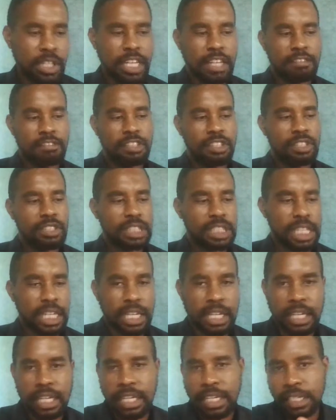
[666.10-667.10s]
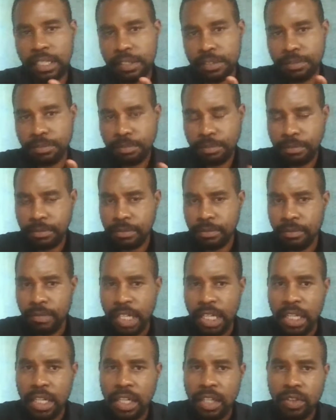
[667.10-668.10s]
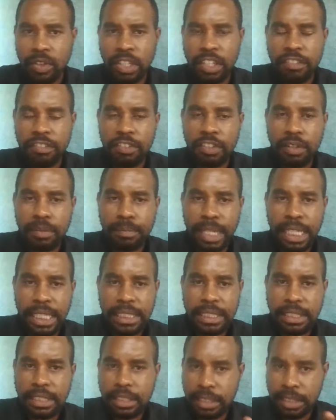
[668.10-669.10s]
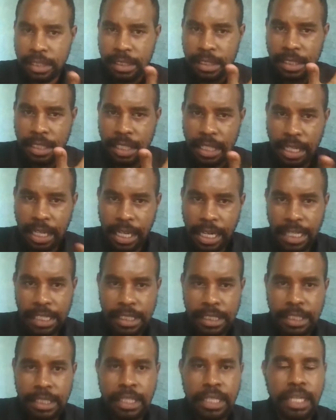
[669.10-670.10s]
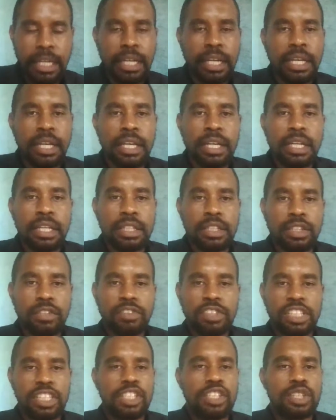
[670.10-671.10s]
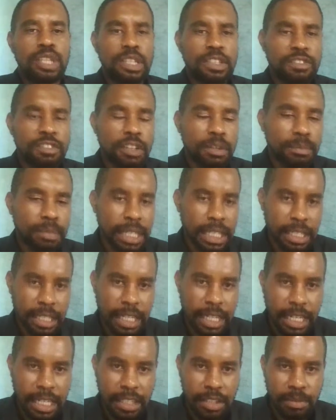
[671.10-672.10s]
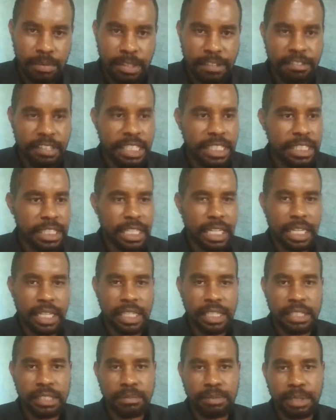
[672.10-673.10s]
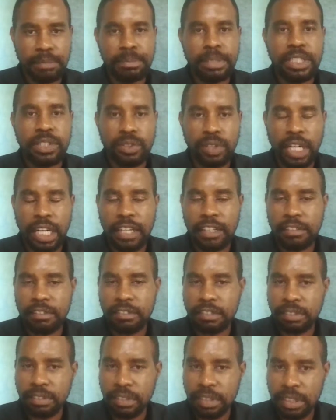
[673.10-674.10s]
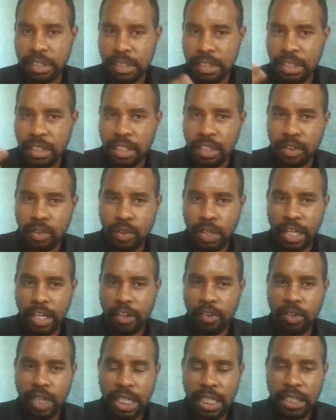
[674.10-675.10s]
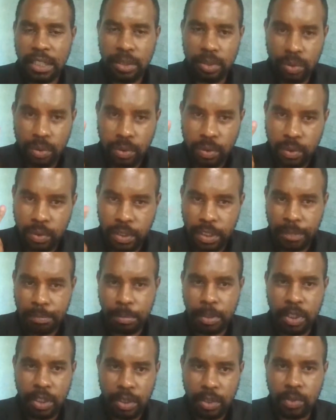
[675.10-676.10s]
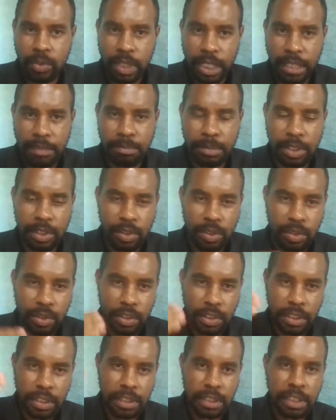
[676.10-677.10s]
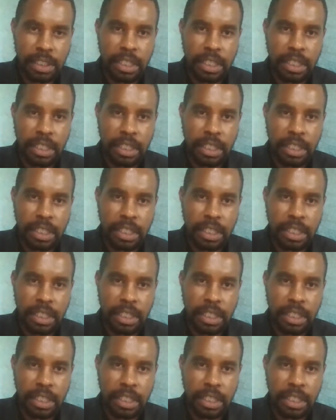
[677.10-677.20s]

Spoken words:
I have used 24 months grant. So for the 24-month grant, you might find that maybe you are required to report 2 times. So